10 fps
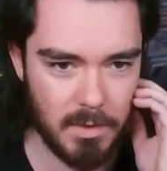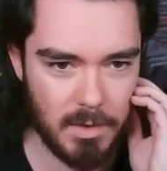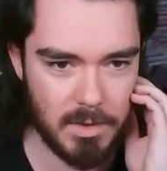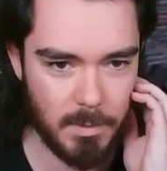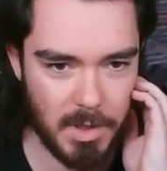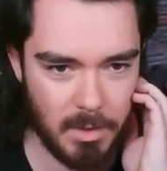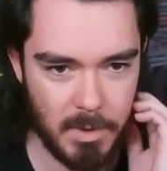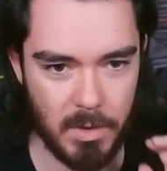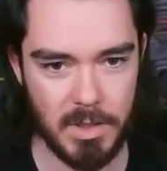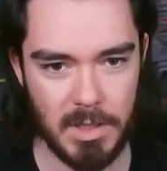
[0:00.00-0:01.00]
Something I'm
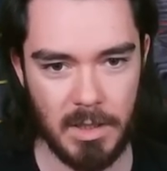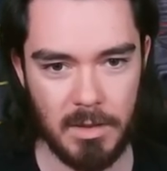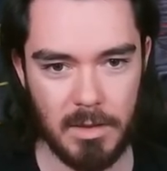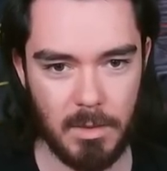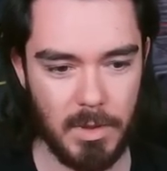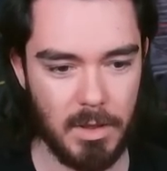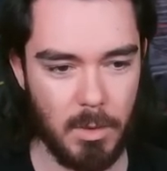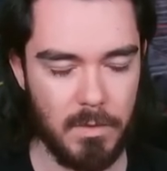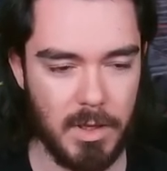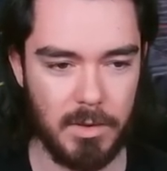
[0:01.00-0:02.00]
noticing. There we go.
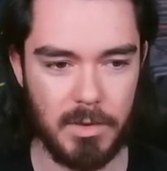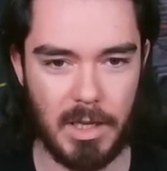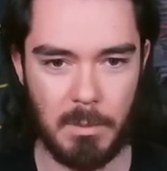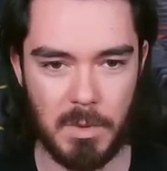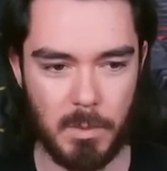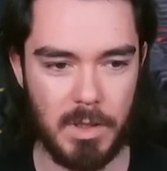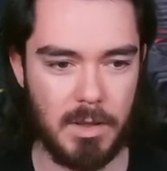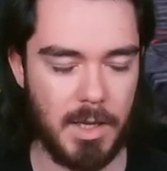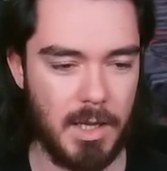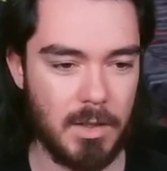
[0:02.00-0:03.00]
We've killed her again with uh,